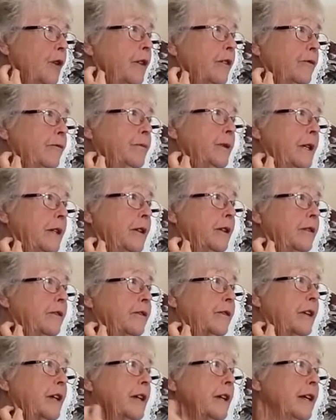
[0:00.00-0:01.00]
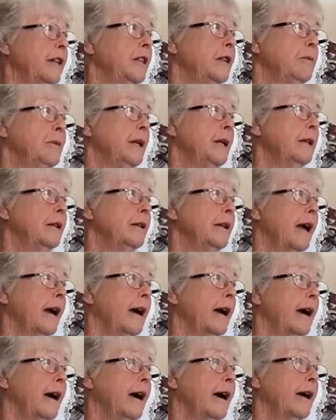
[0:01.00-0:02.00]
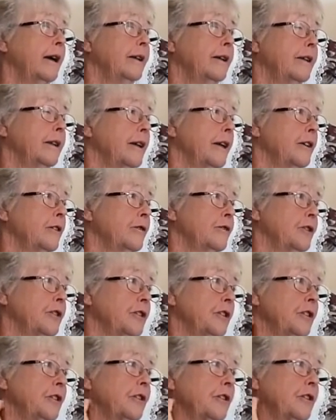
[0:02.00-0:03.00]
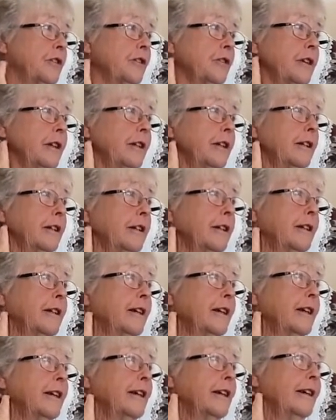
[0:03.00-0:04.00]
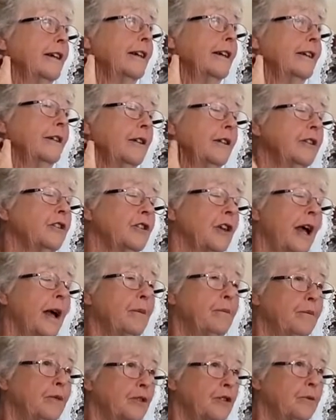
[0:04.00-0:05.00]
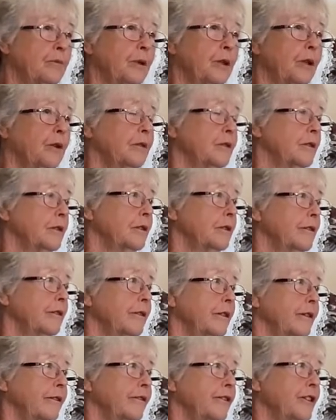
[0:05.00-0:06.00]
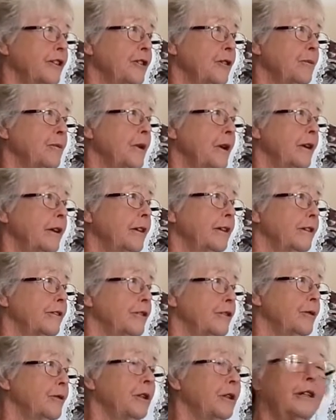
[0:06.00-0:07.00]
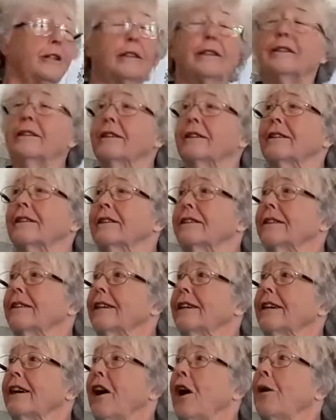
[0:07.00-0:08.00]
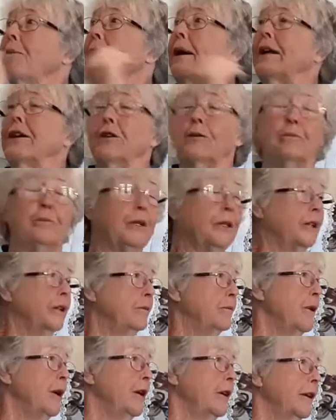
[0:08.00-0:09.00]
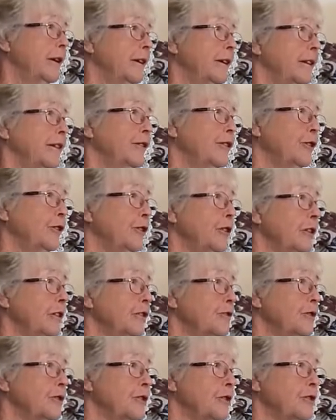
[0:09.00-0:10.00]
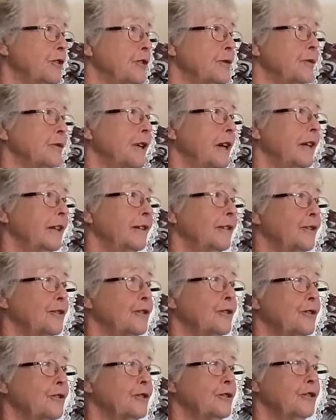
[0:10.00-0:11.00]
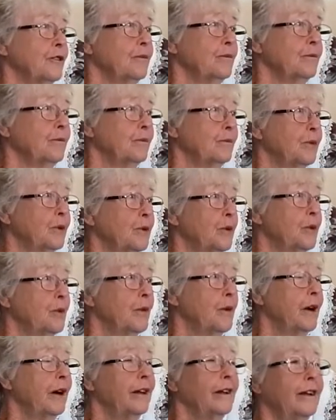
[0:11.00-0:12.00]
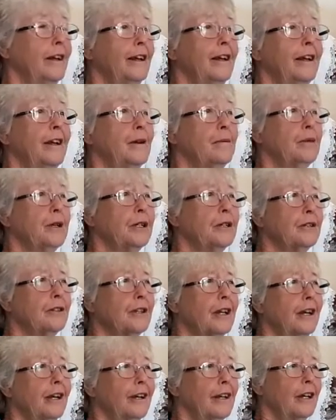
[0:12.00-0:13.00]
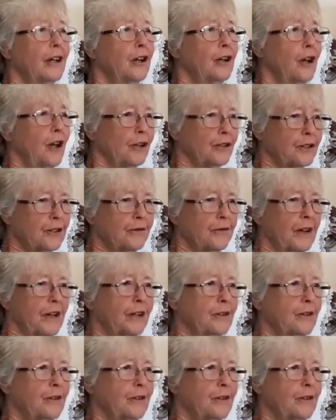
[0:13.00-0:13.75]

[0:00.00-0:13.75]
have been in the mid 1800s in Australia. It happens to belong to a friend of mine, and so I made it, but not in traditional colours, just in blue and white, because lots of our